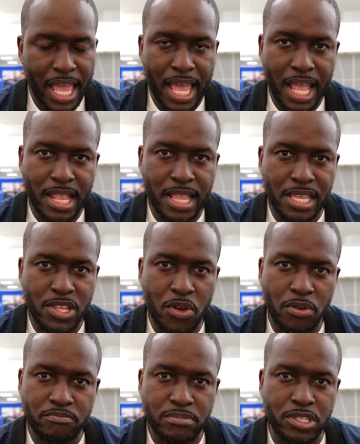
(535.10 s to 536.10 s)
and you
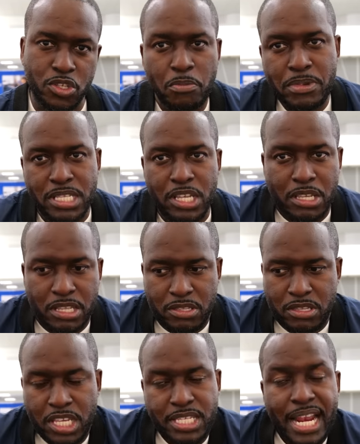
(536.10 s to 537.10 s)
know, told me they,
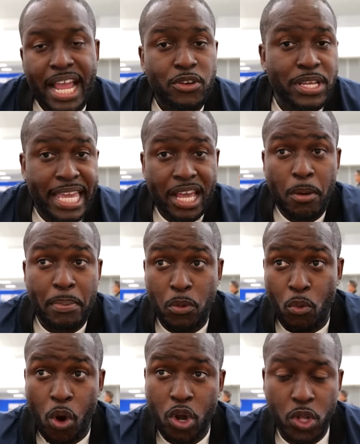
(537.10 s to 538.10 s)
they said I could get up
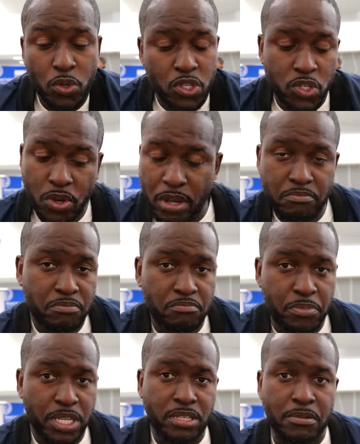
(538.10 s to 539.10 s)
and walk closer, so I
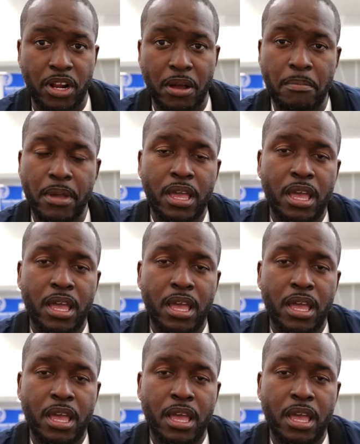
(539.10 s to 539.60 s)
picked it up.